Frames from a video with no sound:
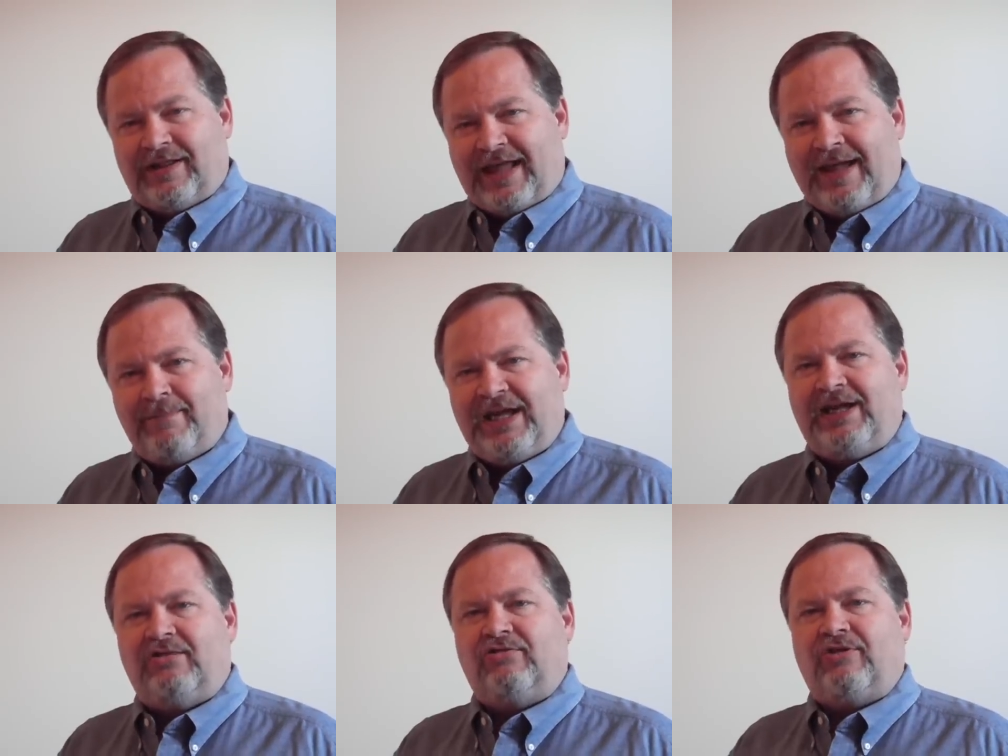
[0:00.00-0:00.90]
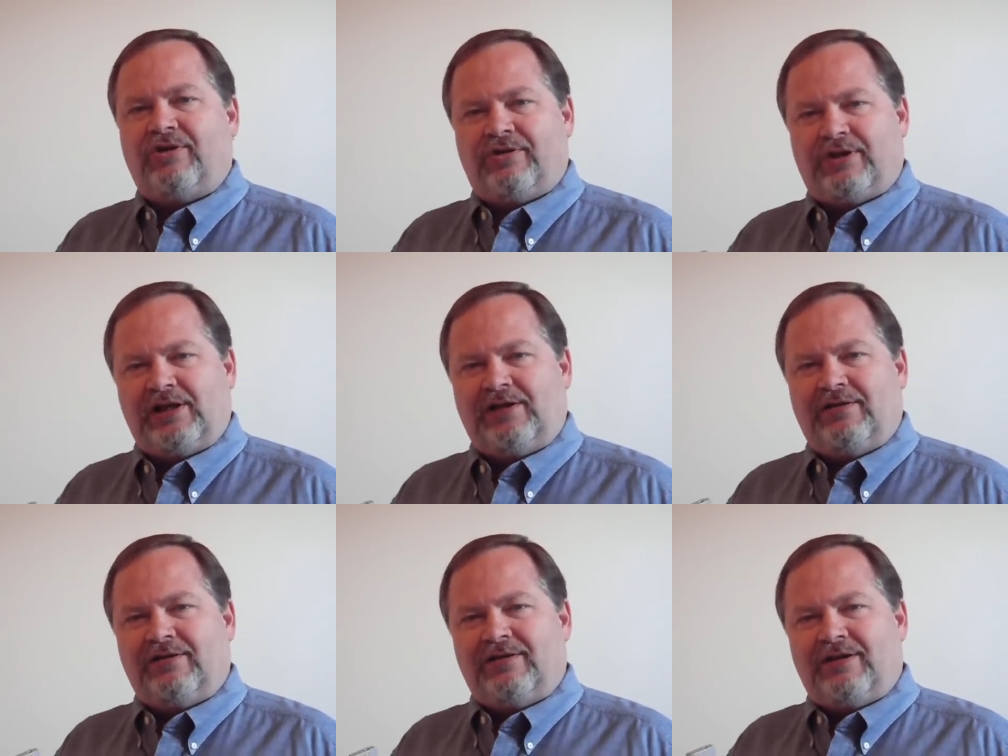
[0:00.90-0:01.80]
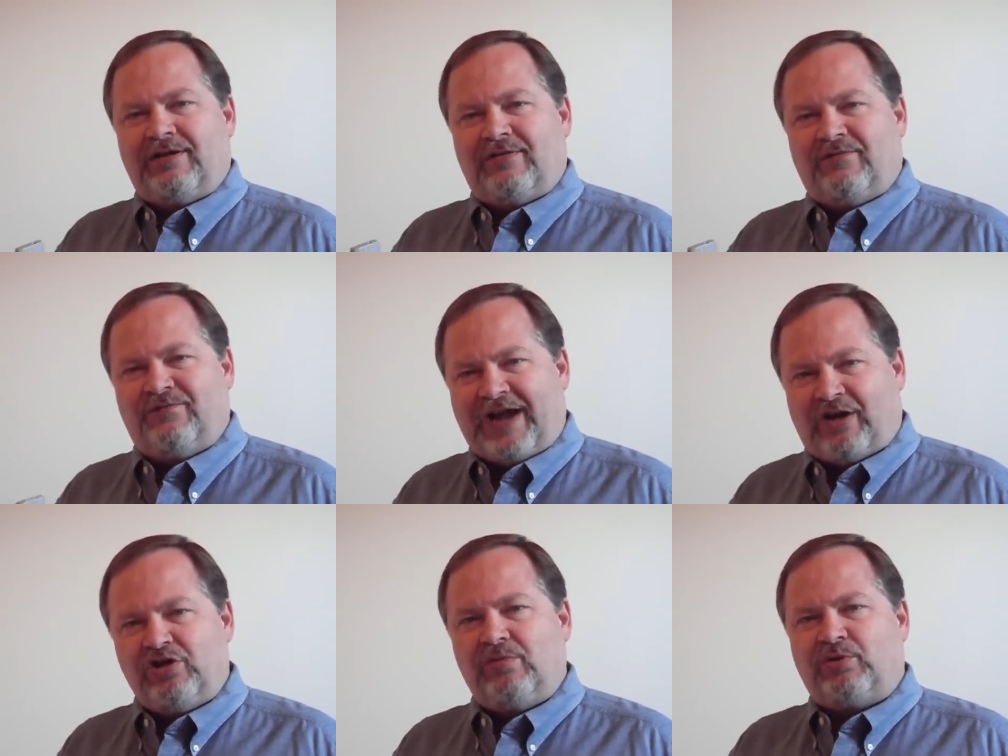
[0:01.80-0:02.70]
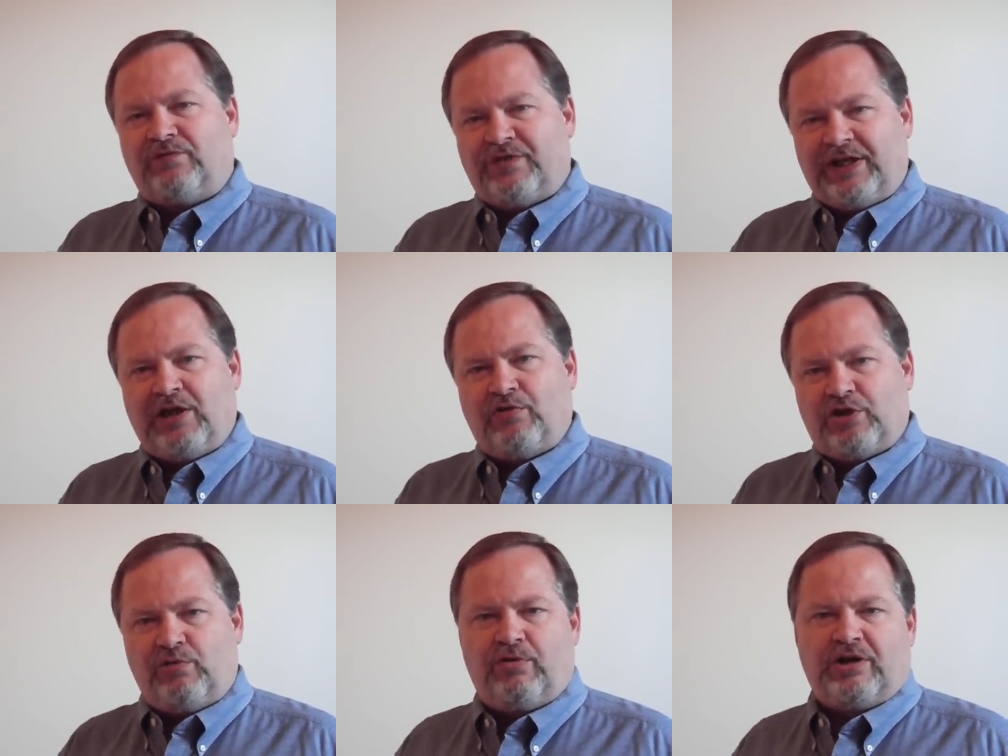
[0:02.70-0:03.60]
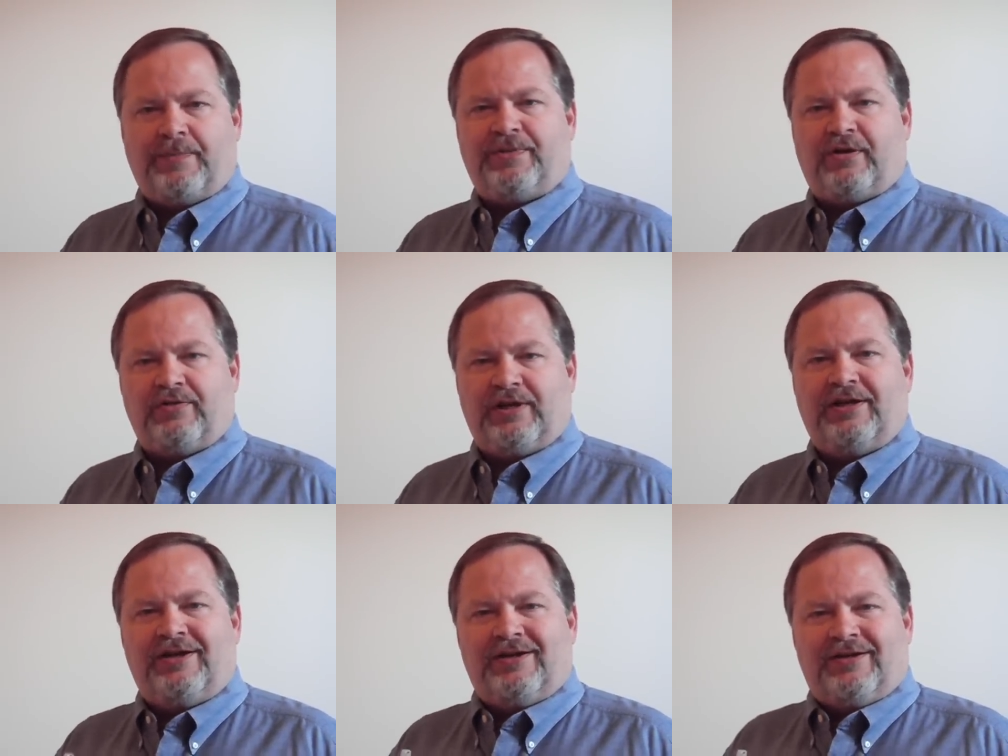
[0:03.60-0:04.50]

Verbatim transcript: And that means the valuable video that you put up there, the